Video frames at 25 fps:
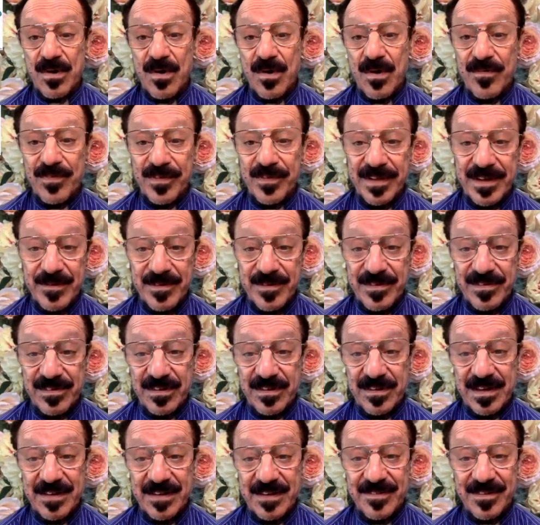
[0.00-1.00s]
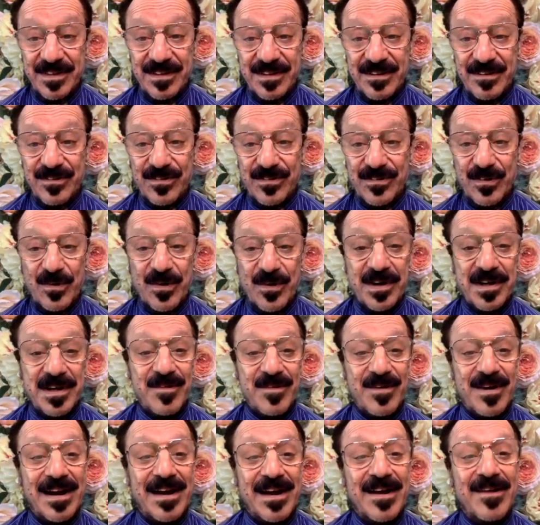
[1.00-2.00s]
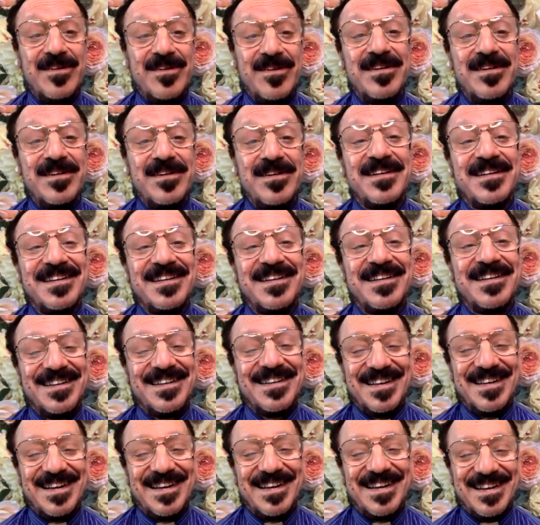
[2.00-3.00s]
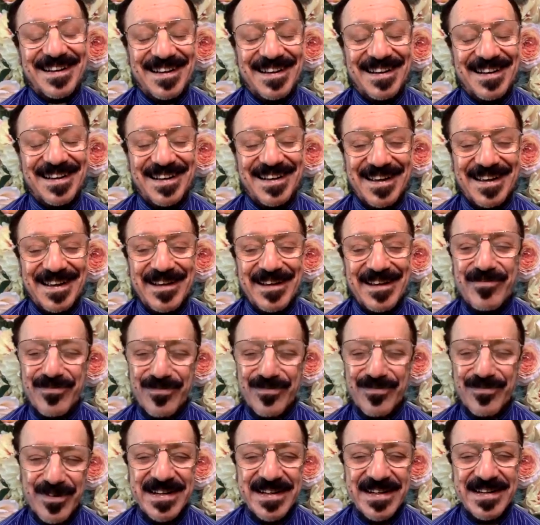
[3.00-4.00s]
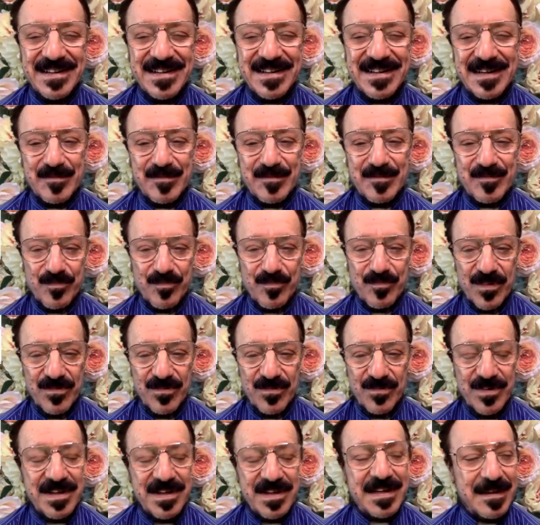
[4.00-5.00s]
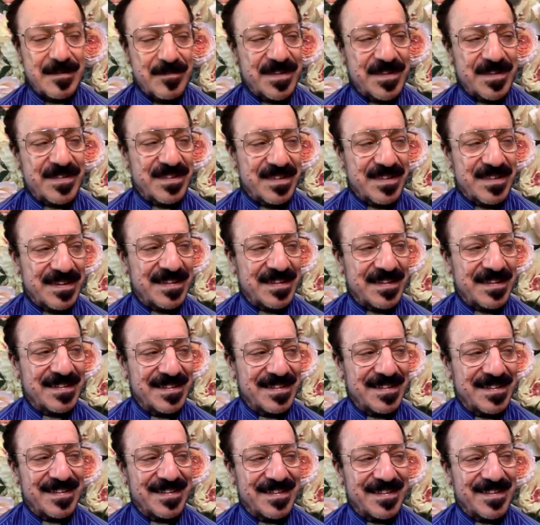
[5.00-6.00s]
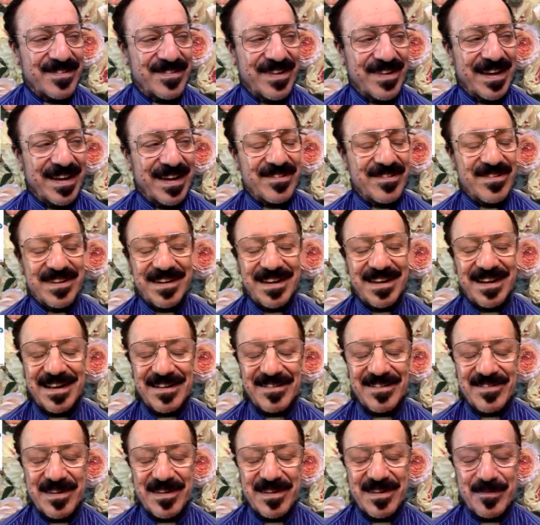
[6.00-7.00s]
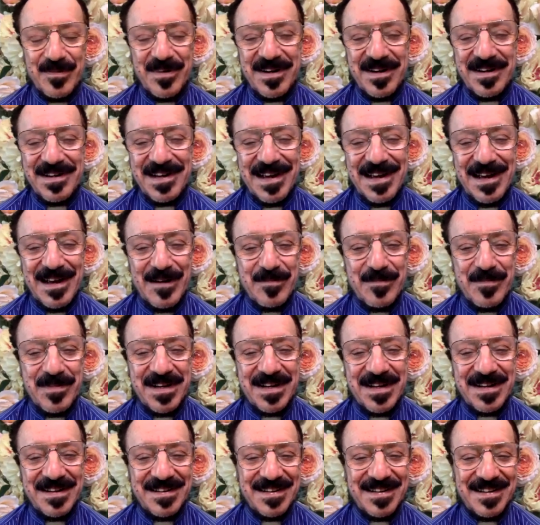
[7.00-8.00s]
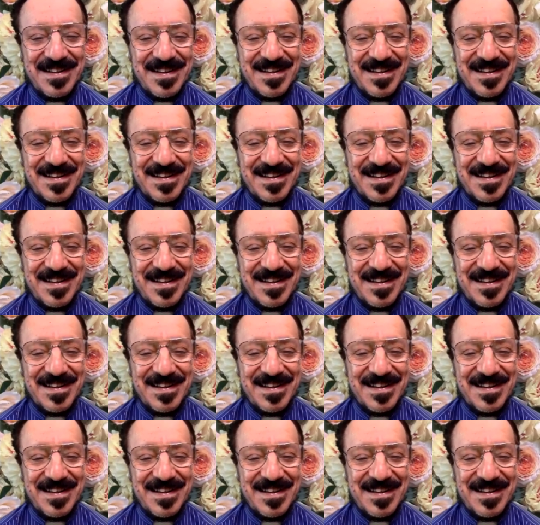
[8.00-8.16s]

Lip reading: hopefully we still have a little joy around. And freedom. Freedom is a challenging concept right now, but